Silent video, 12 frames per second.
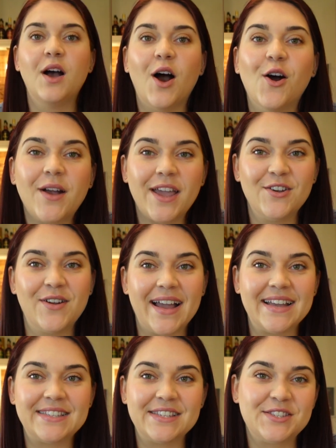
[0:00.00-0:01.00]
Okay, you
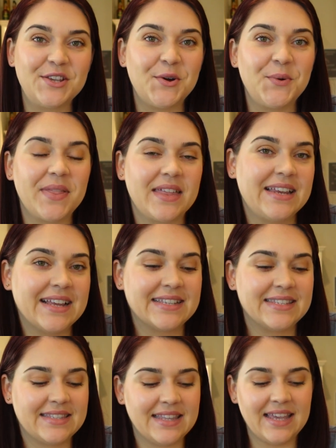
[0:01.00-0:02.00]
guys, so the
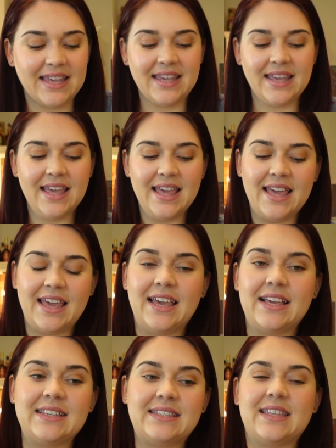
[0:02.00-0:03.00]
next thing
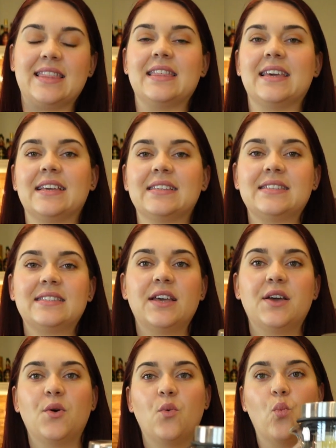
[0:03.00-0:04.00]
is this
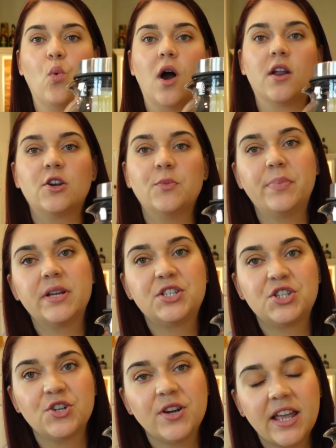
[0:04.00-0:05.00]
water
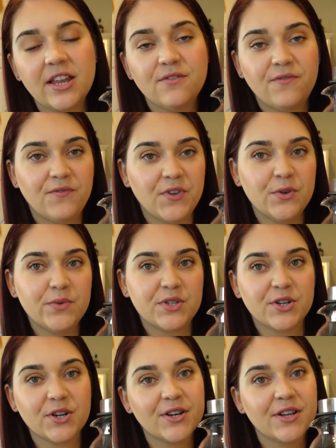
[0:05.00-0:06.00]
pitcher
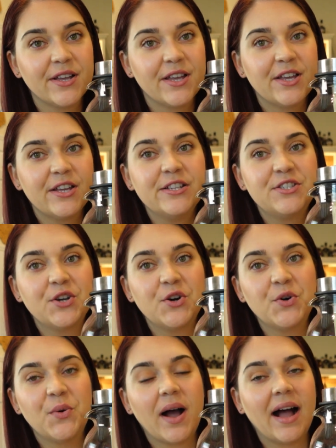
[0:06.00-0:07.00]
infuser.
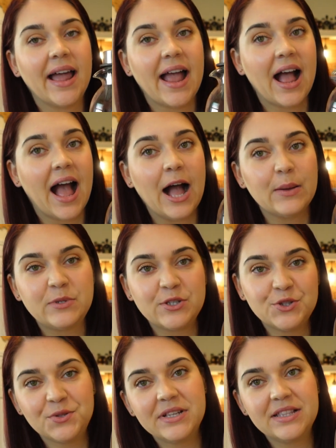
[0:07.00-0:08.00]
So I
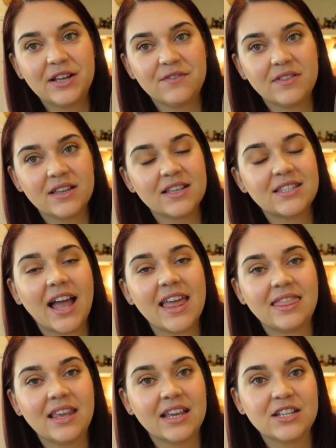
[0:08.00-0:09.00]
absolutely love this. I
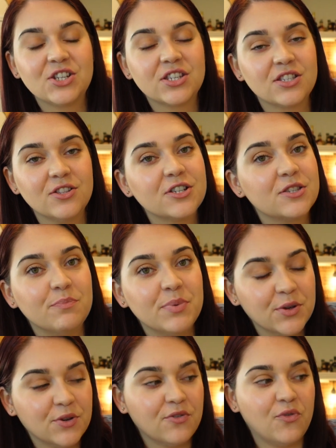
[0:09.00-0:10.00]
think it just looks
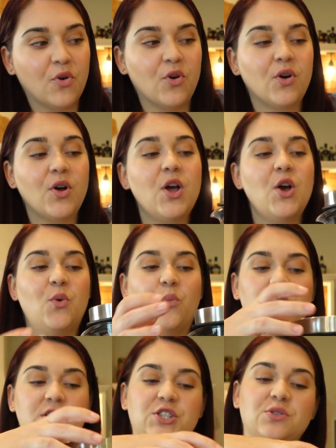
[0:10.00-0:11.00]
beautiful.
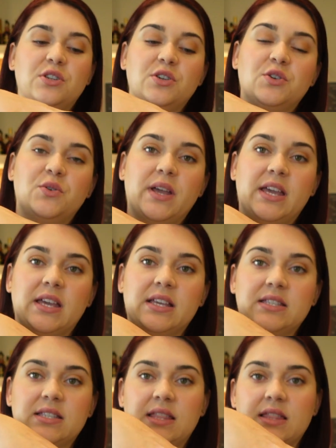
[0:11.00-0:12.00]
What you do
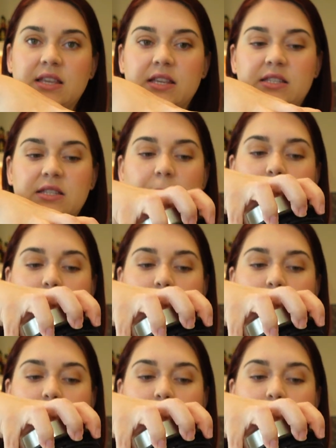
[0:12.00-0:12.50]
is this